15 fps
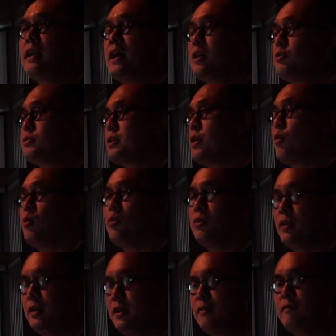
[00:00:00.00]
And I use that
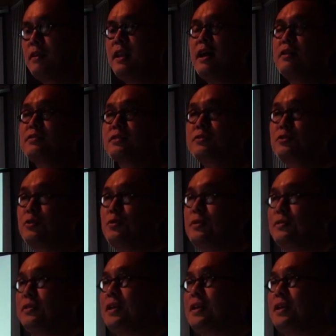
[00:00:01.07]
old Vidal Sassoon